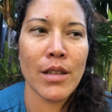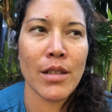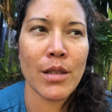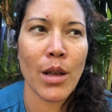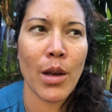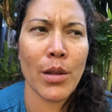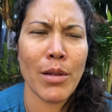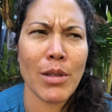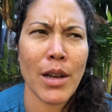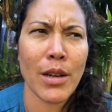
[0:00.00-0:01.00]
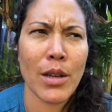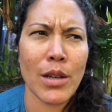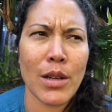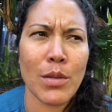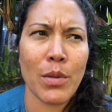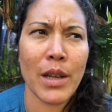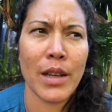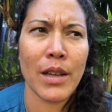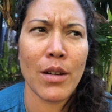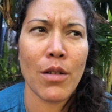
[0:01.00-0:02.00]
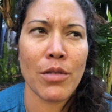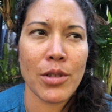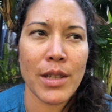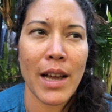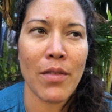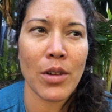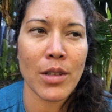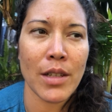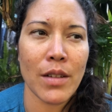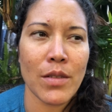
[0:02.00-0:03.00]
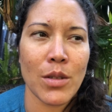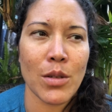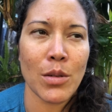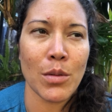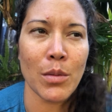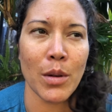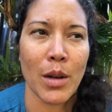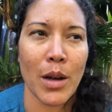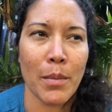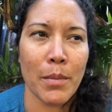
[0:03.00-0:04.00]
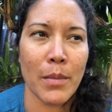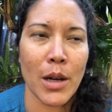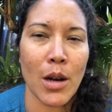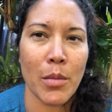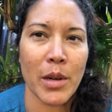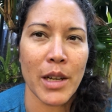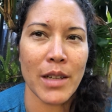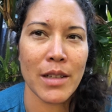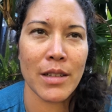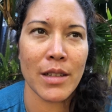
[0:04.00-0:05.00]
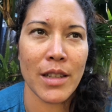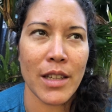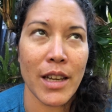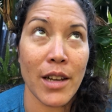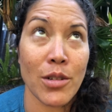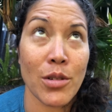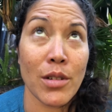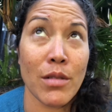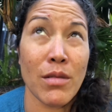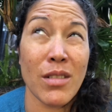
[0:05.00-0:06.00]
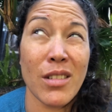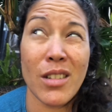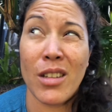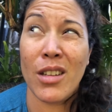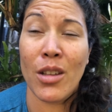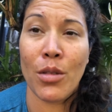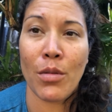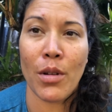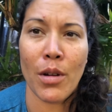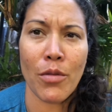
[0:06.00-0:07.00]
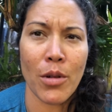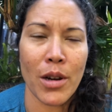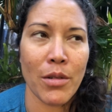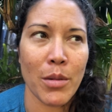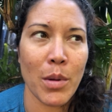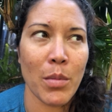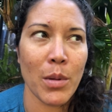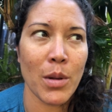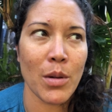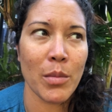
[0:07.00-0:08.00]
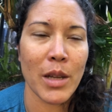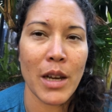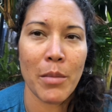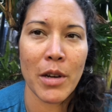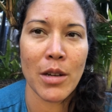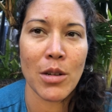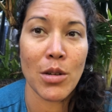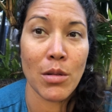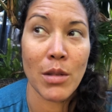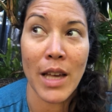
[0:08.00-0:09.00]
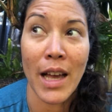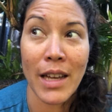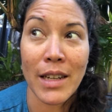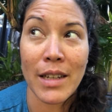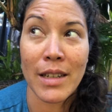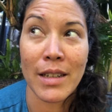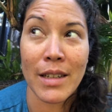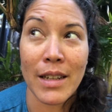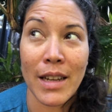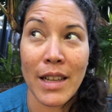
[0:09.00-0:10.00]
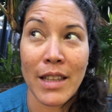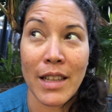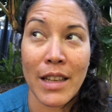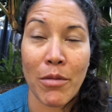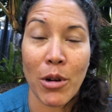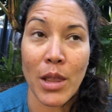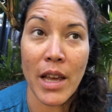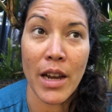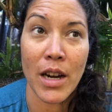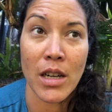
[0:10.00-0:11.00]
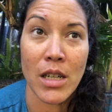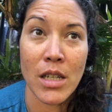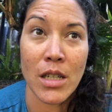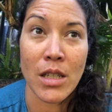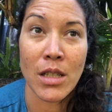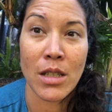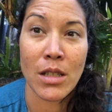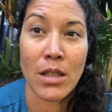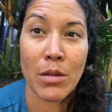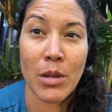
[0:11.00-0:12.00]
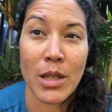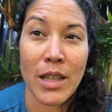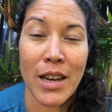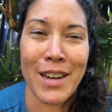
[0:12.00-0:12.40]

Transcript: So that was kind of good because we overstaffed ourselves to um, accommodate the extra three or four hundred people that normally come in to do that, and then they weren't there. So we just had